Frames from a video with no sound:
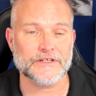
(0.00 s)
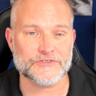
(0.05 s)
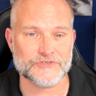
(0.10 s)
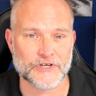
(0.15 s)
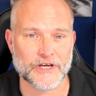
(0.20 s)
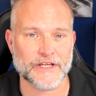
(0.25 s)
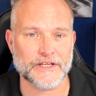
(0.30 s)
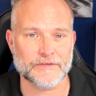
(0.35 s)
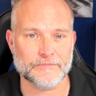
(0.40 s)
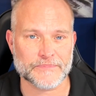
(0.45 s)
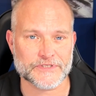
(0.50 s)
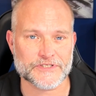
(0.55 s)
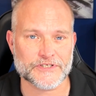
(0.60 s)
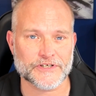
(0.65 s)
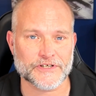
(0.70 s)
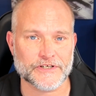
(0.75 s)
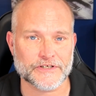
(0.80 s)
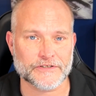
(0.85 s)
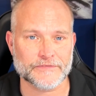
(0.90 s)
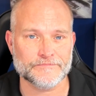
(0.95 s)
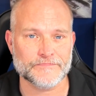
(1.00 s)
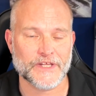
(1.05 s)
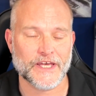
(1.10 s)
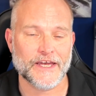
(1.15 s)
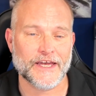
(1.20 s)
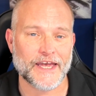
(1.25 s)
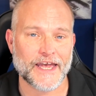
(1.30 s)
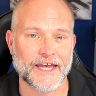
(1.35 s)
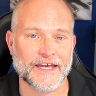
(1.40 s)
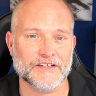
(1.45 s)
training material.
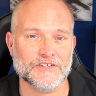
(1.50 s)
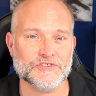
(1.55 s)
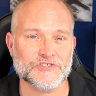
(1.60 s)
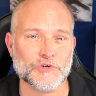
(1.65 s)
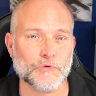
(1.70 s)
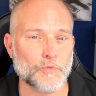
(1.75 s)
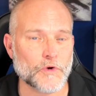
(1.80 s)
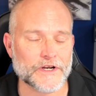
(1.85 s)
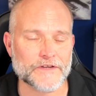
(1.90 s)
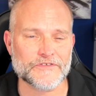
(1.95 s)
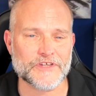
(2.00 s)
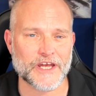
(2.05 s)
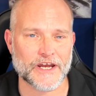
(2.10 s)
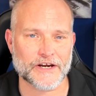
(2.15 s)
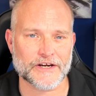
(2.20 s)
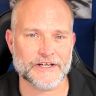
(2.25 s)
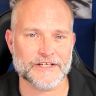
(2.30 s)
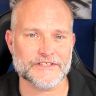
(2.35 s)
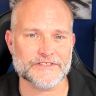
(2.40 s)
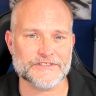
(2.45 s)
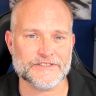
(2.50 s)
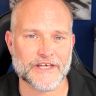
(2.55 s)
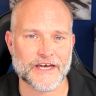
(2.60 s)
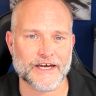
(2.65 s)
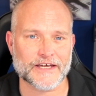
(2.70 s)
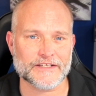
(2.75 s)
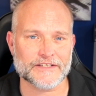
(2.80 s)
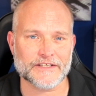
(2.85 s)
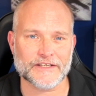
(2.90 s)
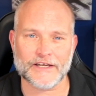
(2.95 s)
And so, one of the areas
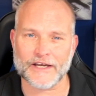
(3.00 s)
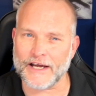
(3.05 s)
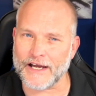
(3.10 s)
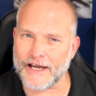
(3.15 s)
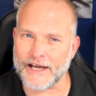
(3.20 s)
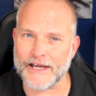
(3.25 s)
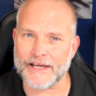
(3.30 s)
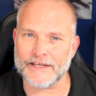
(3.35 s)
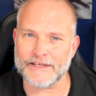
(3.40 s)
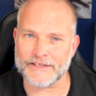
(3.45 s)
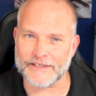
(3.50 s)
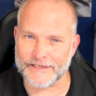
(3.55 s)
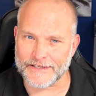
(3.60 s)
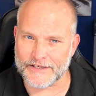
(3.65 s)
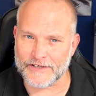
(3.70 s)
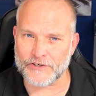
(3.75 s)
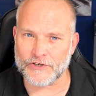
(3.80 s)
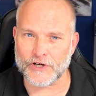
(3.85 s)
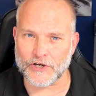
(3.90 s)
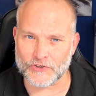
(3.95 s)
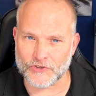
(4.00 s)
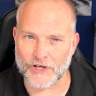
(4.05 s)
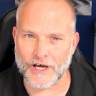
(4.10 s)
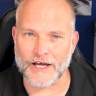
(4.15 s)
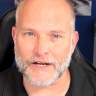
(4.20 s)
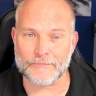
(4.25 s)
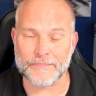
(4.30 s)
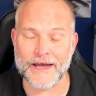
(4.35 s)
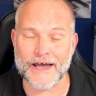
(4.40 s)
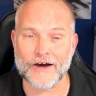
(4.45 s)
that I hear a
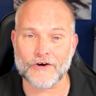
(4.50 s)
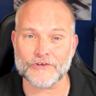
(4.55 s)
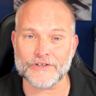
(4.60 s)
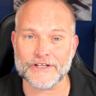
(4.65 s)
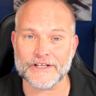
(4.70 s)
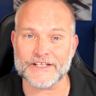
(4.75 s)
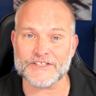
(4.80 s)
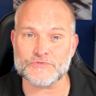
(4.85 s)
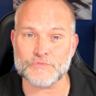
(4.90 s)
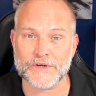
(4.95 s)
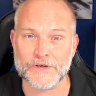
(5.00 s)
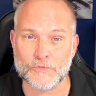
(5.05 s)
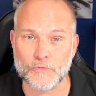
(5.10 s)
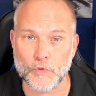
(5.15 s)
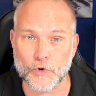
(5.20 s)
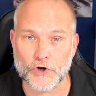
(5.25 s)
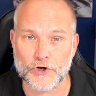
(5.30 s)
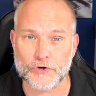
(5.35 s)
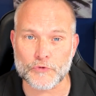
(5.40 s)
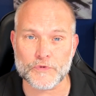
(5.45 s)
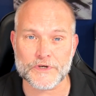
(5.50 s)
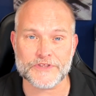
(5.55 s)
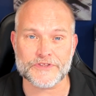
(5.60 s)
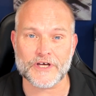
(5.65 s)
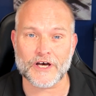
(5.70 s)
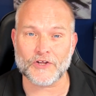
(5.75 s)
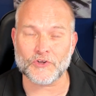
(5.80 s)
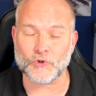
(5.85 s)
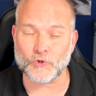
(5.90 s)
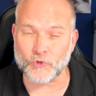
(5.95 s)
lot about, and as we work with
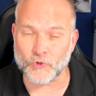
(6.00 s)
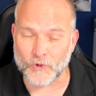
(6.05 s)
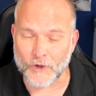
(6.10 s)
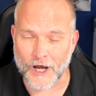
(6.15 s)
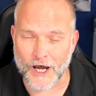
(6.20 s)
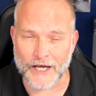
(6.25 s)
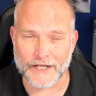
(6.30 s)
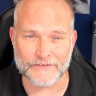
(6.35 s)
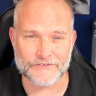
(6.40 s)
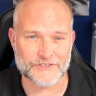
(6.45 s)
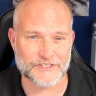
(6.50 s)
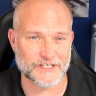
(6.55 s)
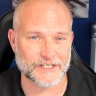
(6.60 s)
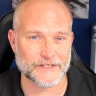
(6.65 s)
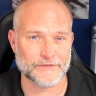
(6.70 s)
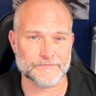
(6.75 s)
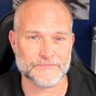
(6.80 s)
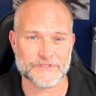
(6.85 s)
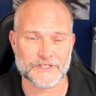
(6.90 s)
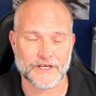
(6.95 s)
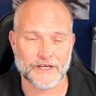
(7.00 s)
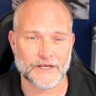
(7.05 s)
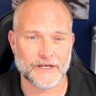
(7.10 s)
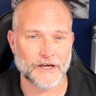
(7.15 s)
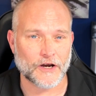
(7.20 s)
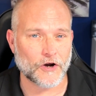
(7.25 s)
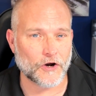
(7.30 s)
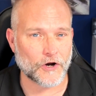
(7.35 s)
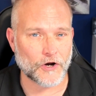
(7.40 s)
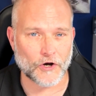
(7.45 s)
a lot of teams
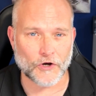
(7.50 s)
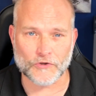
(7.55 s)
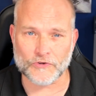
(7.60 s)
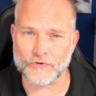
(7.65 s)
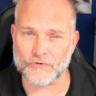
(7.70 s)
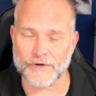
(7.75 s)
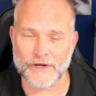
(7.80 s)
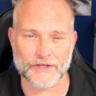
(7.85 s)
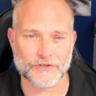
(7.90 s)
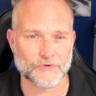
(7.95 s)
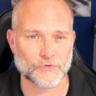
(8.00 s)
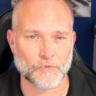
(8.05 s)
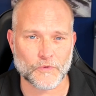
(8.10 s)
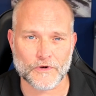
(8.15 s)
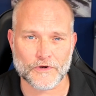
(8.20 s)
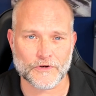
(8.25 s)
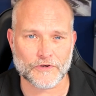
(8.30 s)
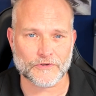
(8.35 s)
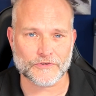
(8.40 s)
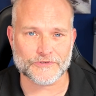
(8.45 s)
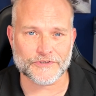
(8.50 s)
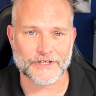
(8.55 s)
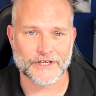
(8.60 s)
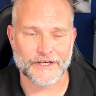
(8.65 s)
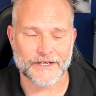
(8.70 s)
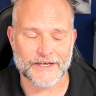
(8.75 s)
all around the world,